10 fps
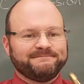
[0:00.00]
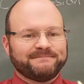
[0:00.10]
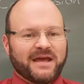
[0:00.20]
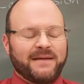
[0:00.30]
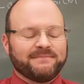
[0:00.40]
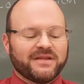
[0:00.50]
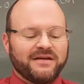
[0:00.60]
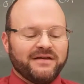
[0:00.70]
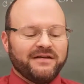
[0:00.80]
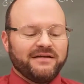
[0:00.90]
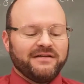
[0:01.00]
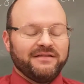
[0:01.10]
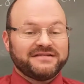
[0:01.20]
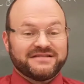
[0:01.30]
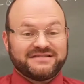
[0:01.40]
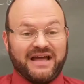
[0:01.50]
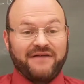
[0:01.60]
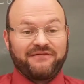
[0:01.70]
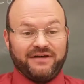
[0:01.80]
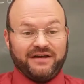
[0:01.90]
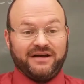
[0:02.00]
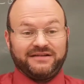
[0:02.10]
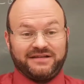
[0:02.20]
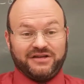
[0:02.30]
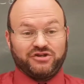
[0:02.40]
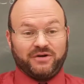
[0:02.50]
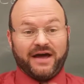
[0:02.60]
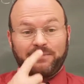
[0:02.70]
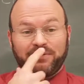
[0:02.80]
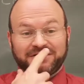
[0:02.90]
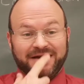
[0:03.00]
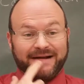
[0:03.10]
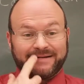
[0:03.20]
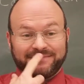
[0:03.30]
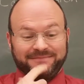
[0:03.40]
Okay? This is definitely going to teach you how to protect